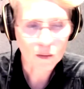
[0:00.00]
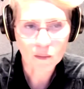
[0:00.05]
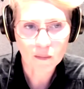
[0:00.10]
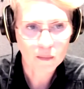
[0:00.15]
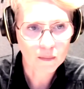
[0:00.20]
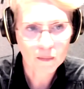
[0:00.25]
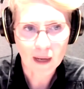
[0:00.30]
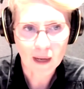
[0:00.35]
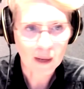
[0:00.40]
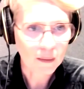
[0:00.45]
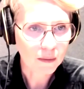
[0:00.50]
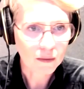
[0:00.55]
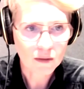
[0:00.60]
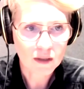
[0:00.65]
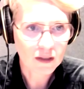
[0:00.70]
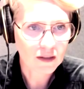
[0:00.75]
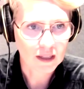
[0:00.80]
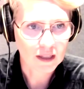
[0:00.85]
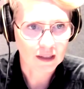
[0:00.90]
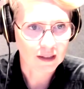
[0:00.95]
And those
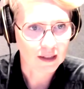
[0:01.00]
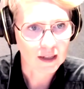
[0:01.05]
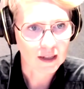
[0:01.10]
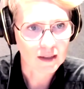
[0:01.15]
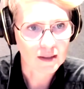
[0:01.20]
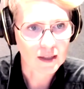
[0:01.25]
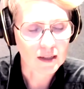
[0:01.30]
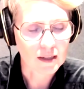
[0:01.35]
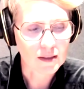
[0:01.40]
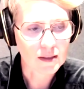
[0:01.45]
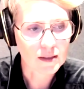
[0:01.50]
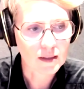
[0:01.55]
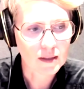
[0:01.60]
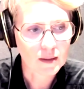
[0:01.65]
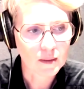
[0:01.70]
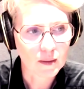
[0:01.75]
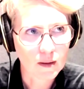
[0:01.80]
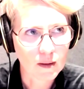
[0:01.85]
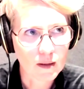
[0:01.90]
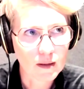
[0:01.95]
people just didn't
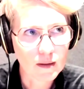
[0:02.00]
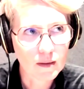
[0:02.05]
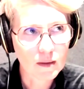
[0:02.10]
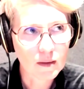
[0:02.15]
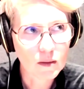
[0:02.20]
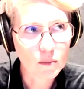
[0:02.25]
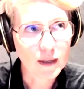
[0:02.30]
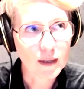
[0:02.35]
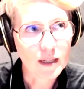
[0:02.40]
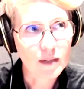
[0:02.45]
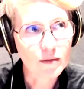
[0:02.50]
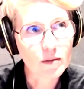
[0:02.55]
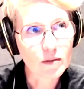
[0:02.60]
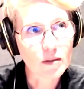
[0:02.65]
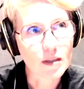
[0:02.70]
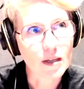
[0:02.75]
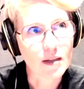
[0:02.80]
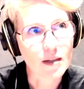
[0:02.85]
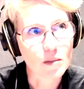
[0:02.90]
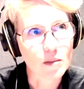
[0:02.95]
exist. The
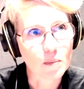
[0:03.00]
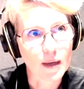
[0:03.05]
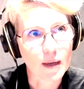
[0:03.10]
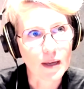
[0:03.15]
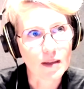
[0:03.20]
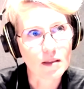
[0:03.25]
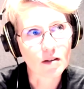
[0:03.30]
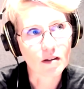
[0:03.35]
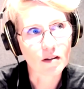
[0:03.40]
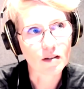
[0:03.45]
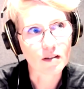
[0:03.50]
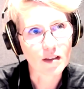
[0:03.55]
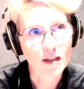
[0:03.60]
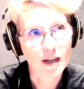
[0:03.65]
wonderful thing has been,